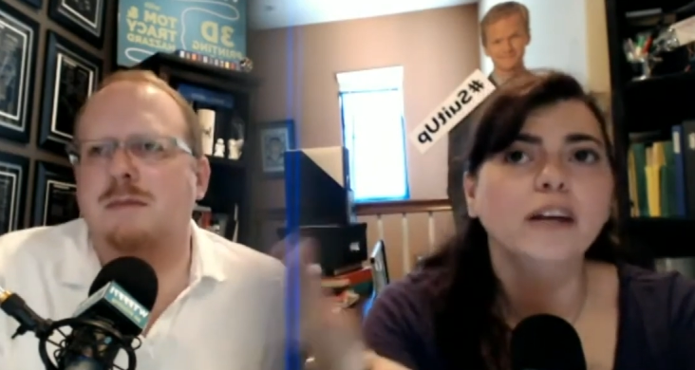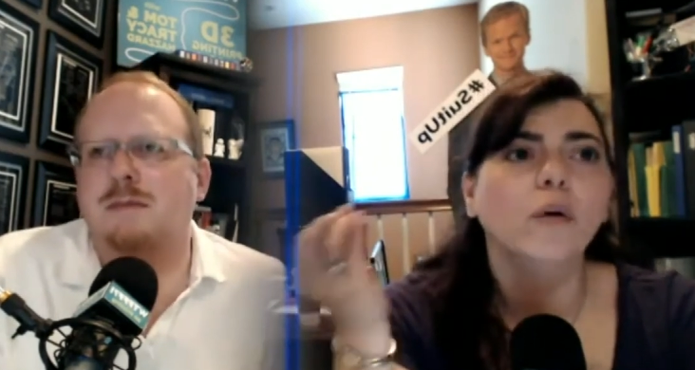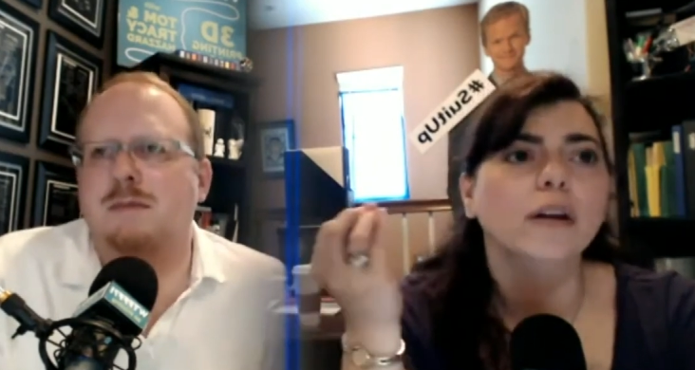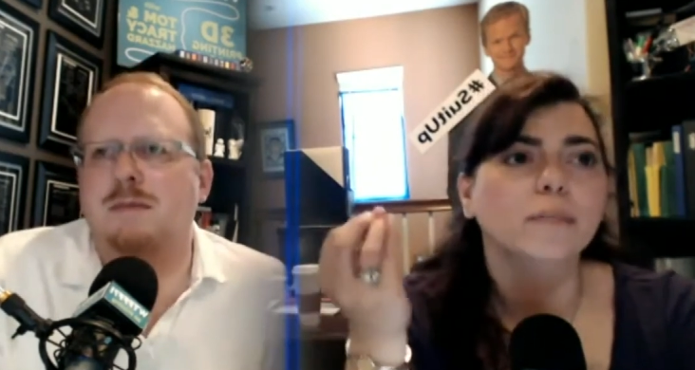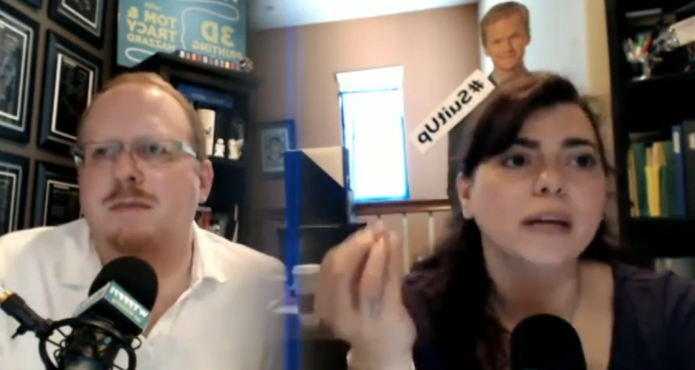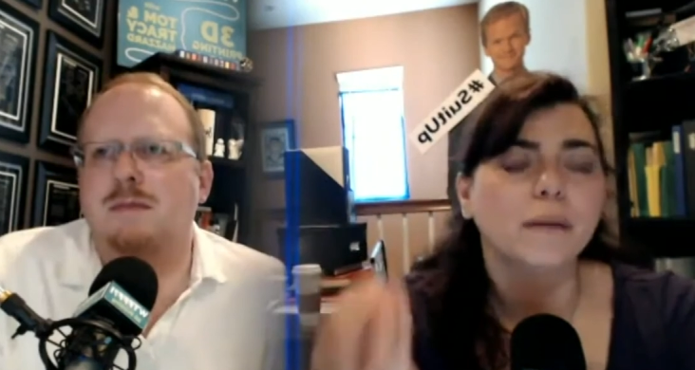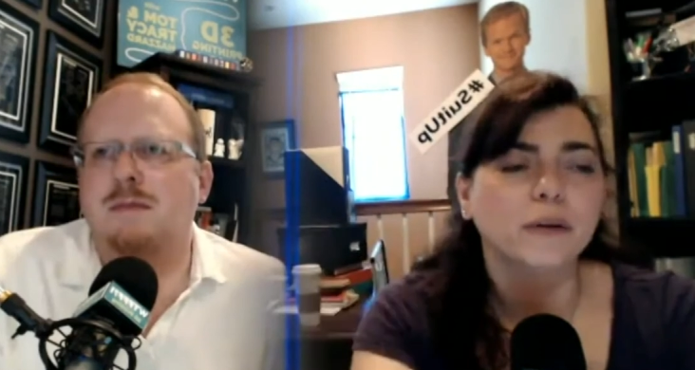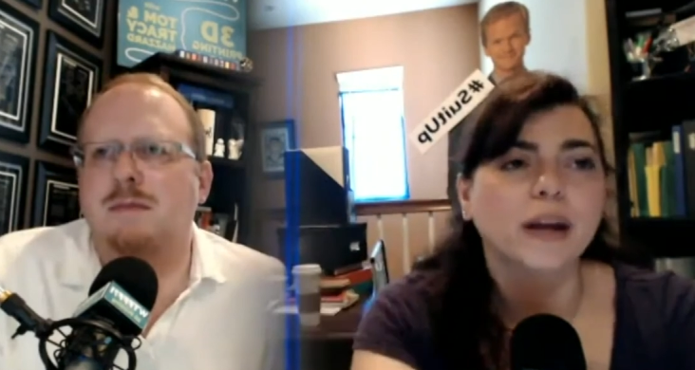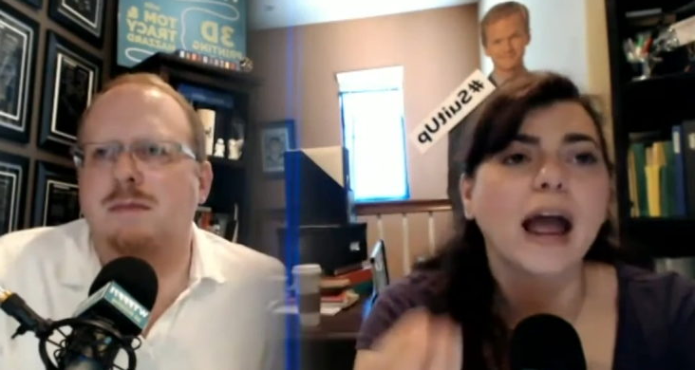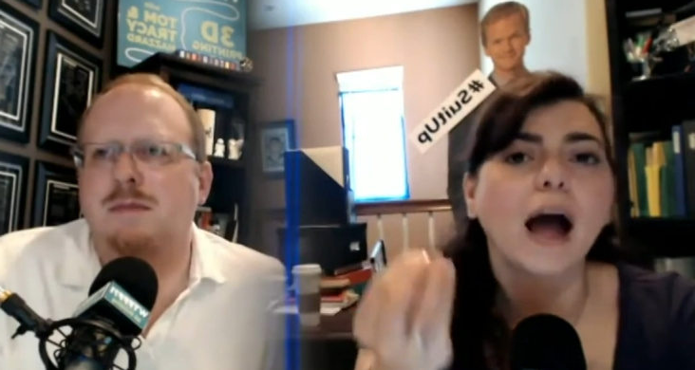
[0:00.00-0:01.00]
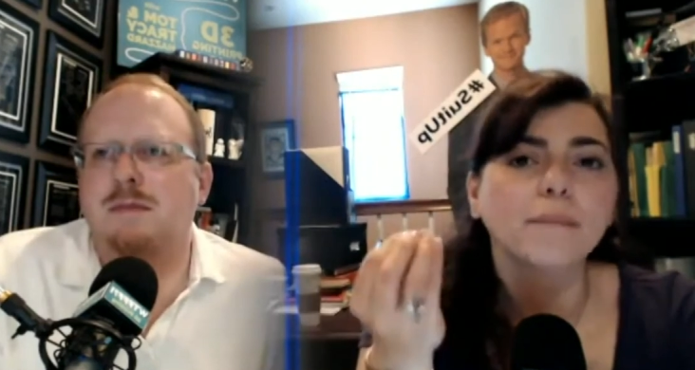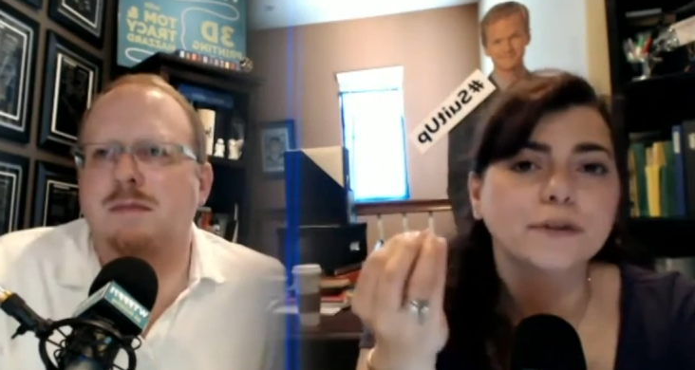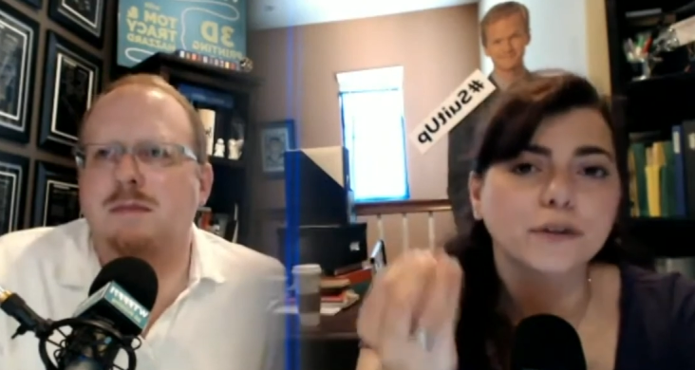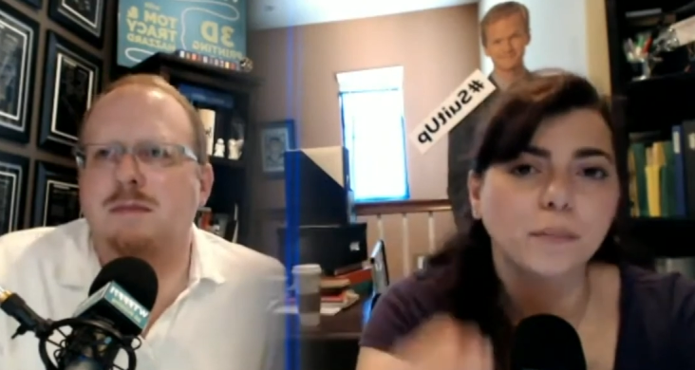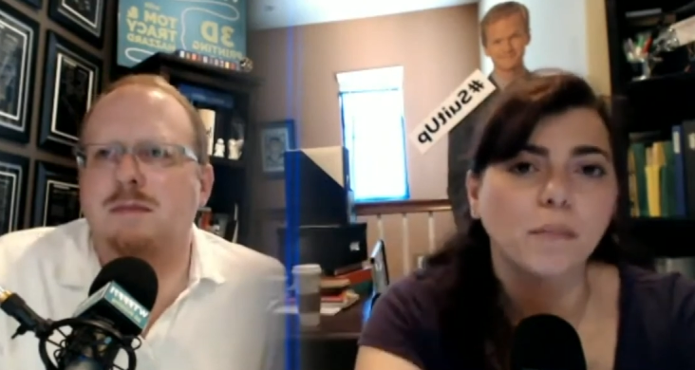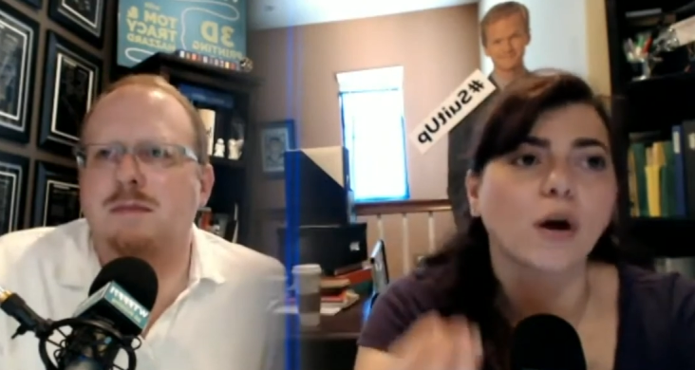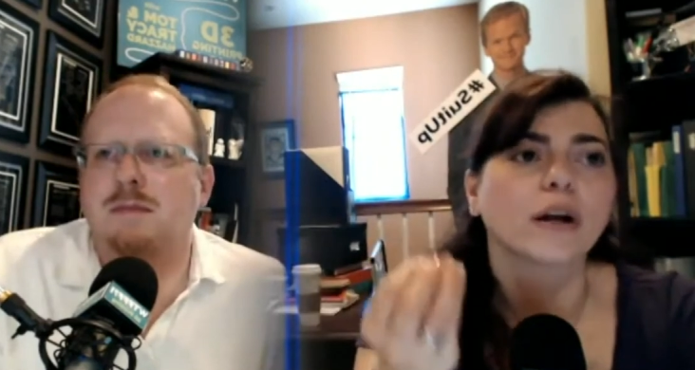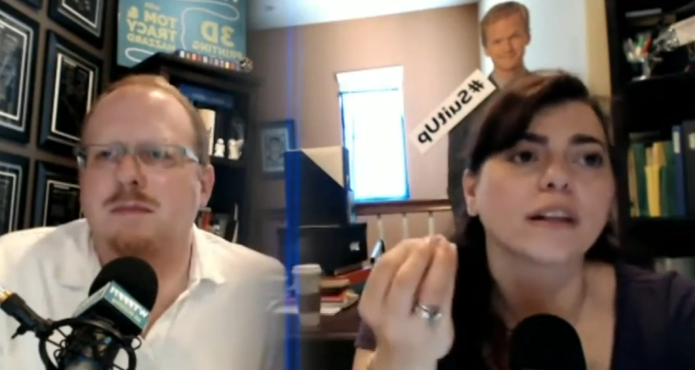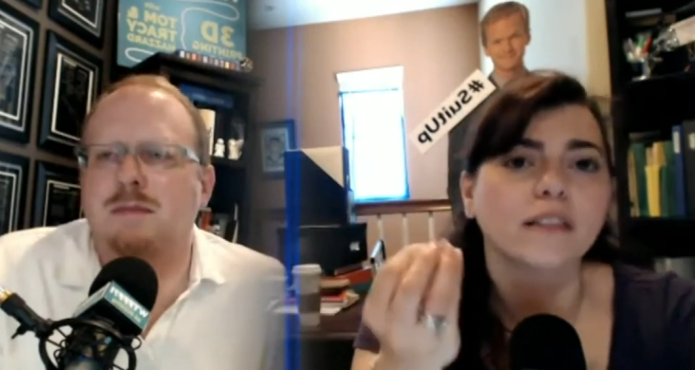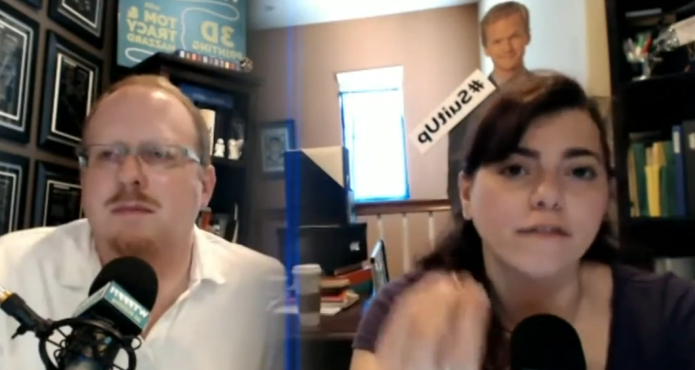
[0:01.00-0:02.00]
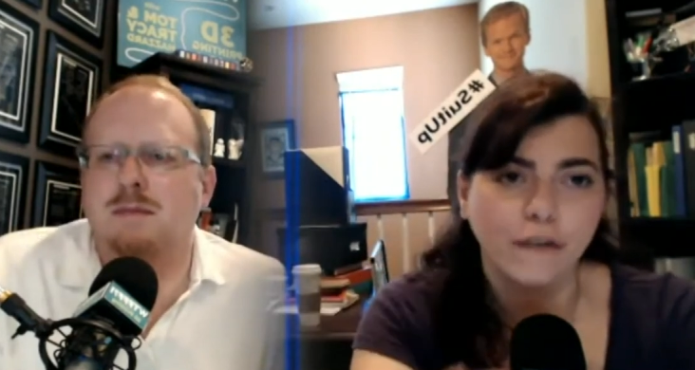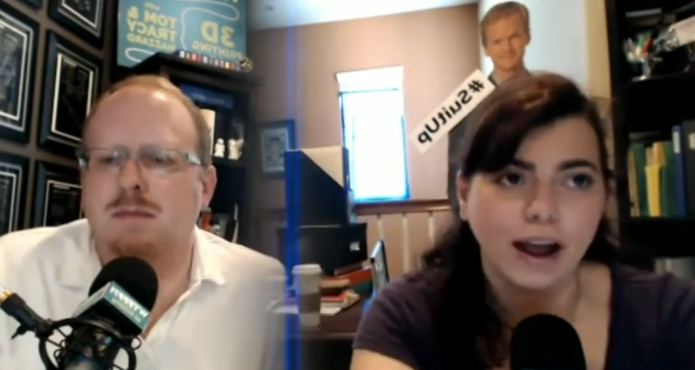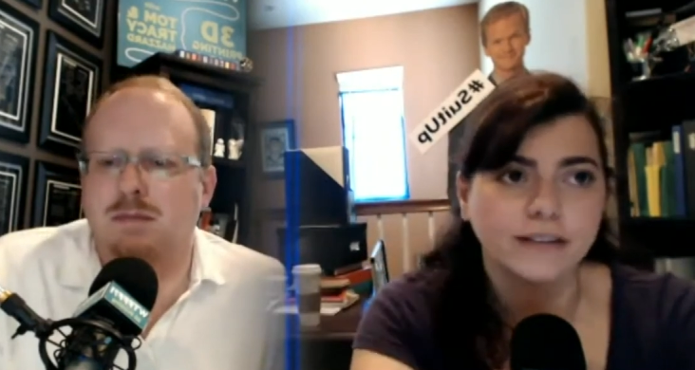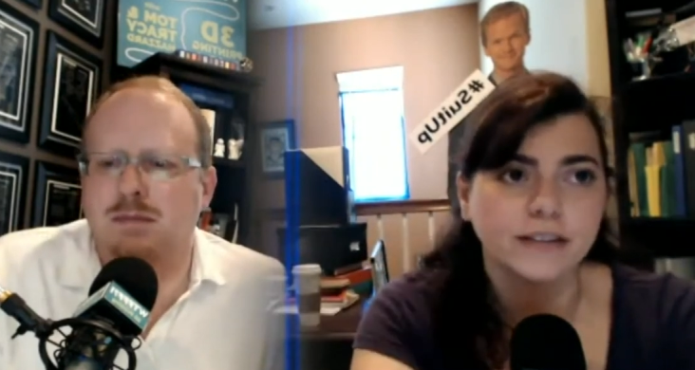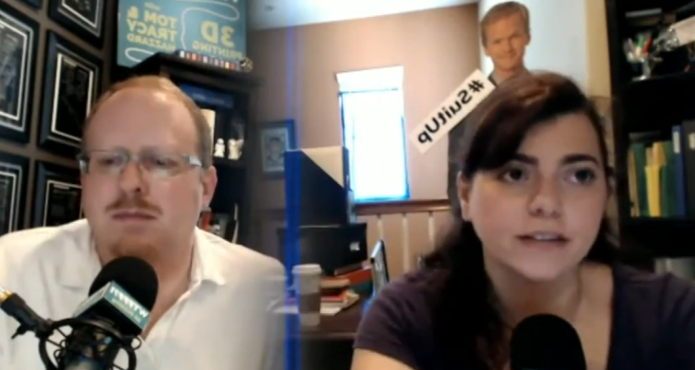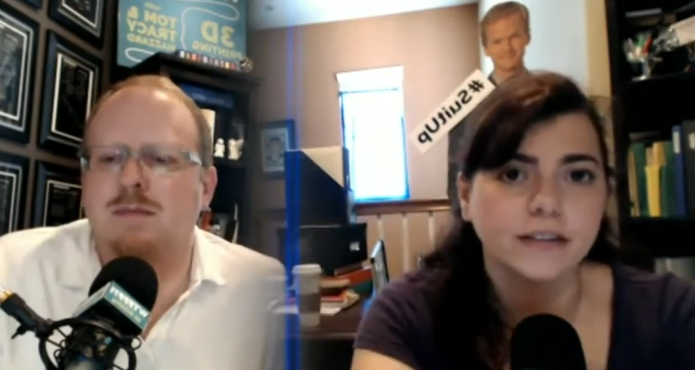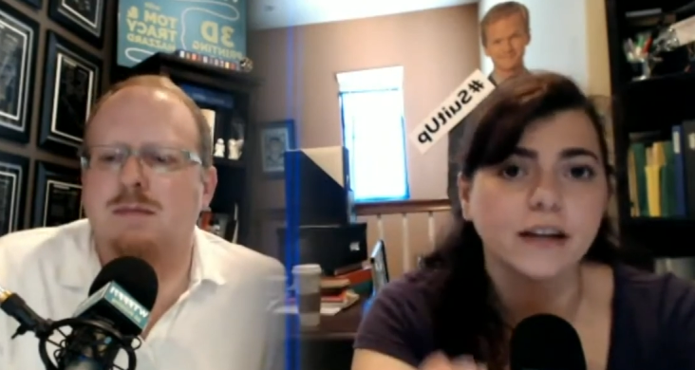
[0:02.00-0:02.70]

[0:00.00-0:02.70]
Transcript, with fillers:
Speaker 1: going to be able to capture the market the fastest?